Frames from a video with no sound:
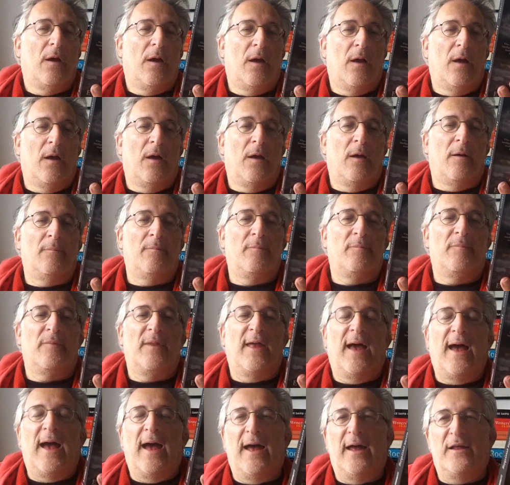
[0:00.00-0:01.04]
Um,
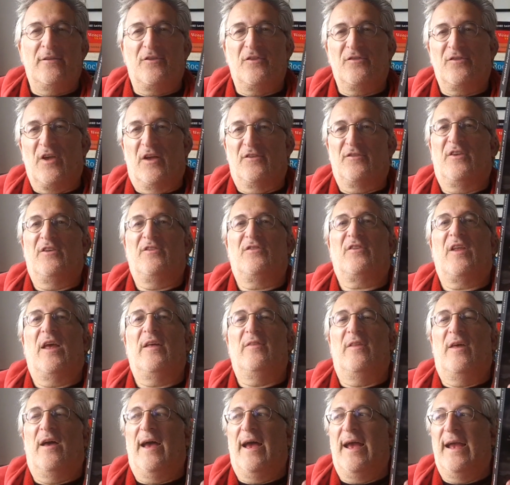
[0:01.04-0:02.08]
uh, to such
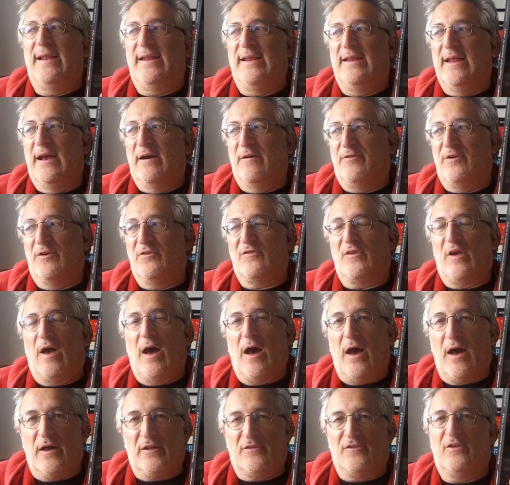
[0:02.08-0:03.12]
extent that Haley now feels
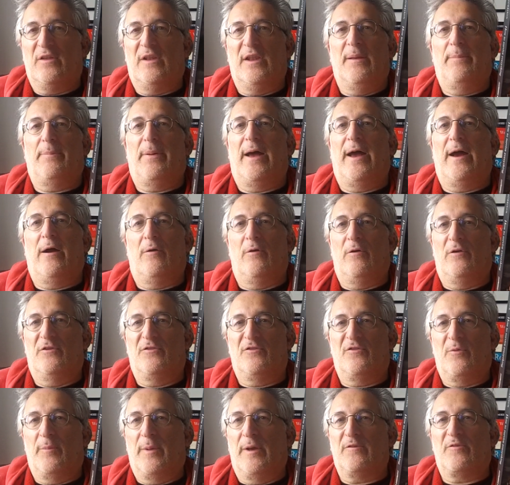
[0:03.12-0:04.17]
utterly
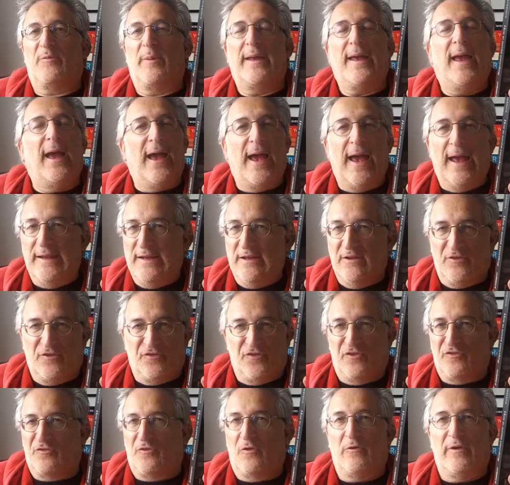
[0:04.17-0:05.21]
powerless to be able to make any
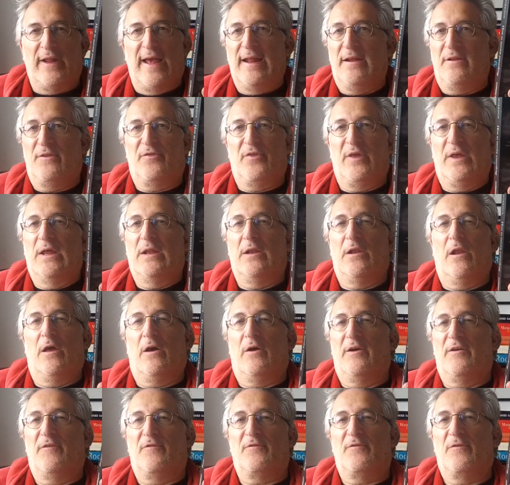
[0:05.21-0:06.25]
decision on anything in
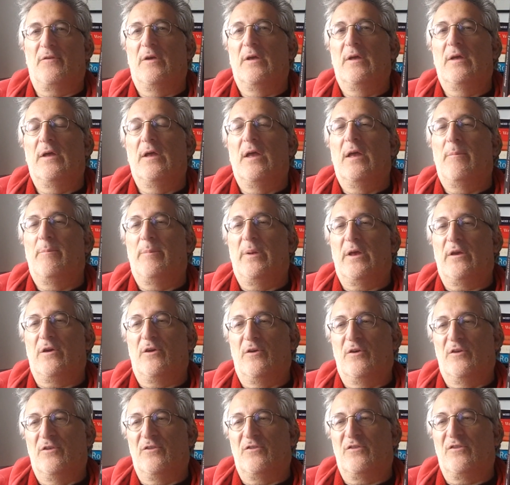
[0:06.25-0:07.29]
life
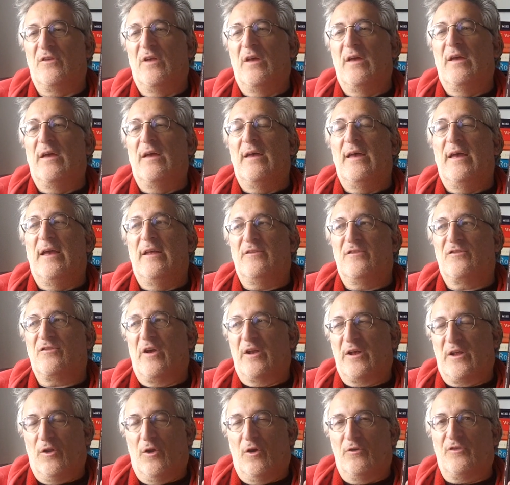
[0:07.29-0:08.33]
because
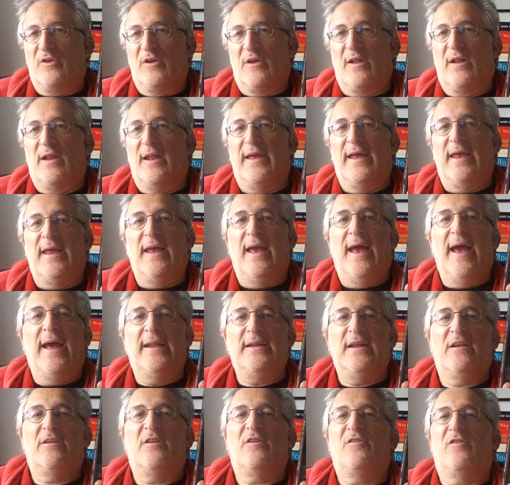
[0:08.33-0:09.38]
psychologically
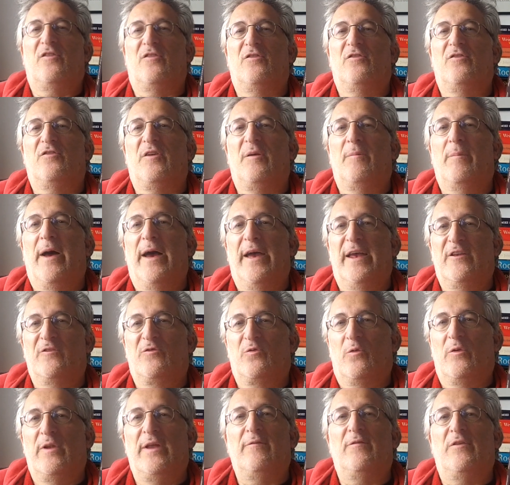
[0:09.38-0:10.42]
any decision she
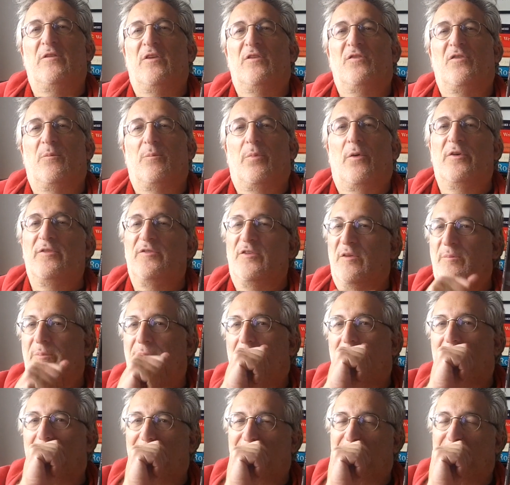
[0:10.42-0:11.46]
makes will leave a disappointed
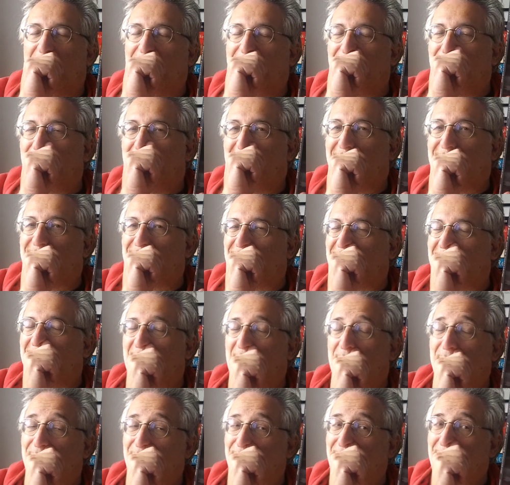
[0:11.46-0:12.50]
part, party.